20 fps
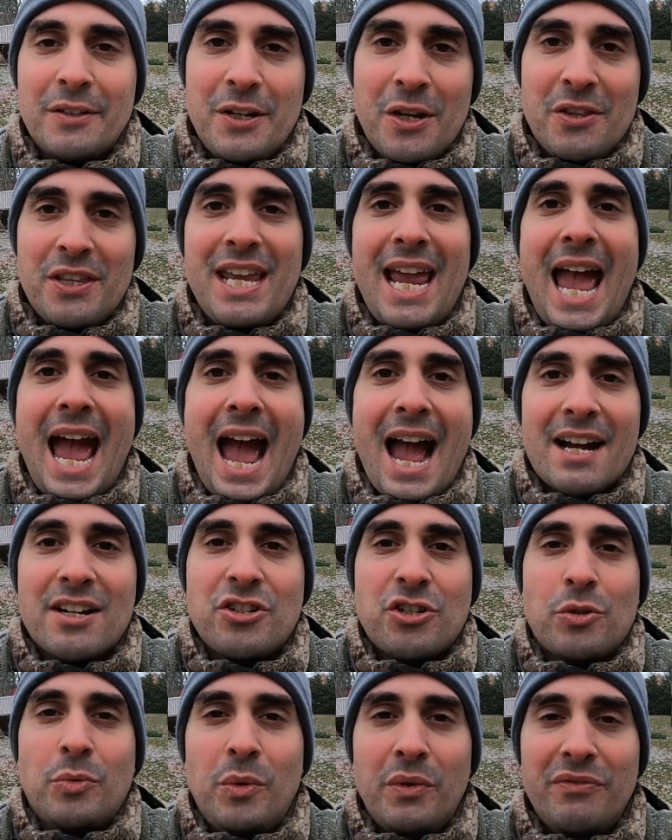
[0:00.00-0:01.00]
I don't know the
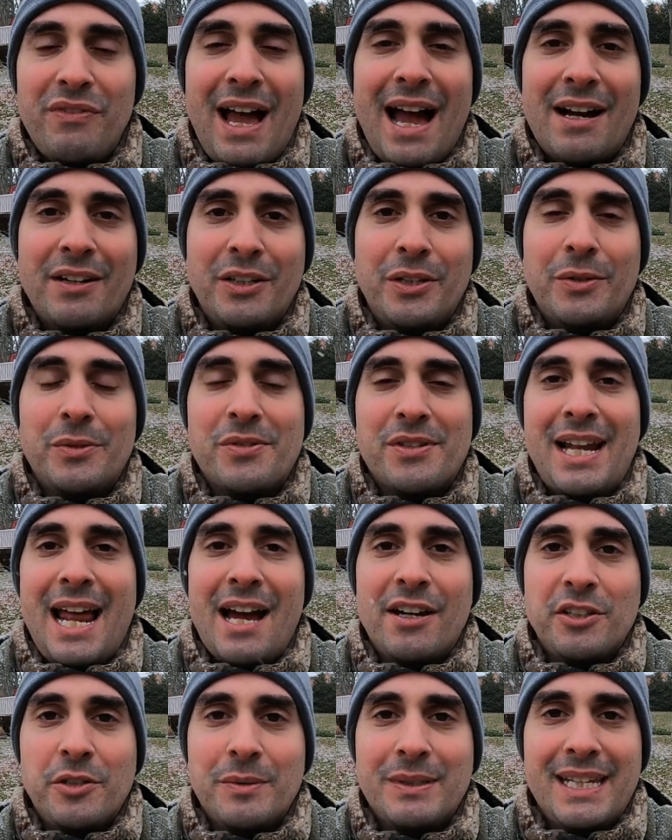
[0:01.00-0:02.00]
actual values
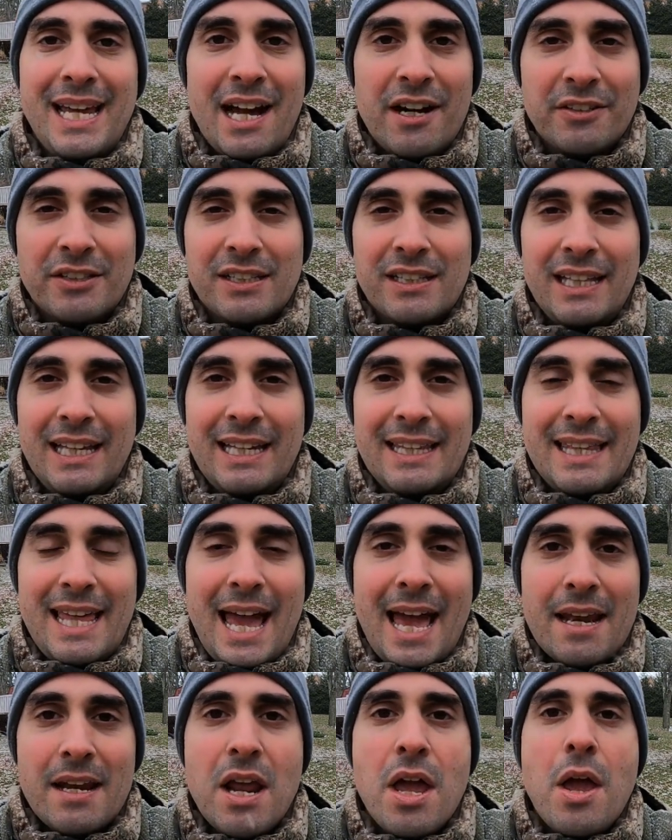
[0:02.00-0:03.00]
and how you would calculate
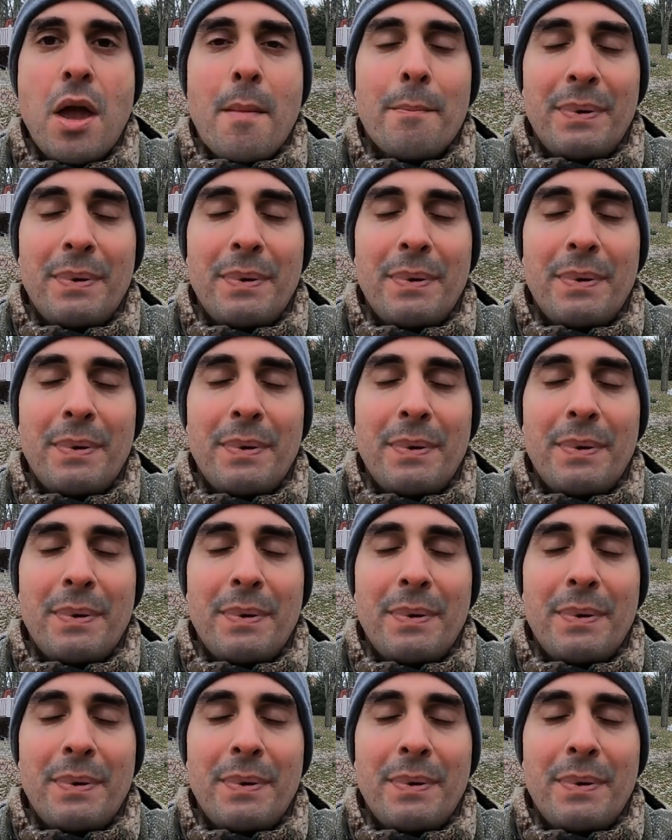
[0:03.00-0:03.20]
that.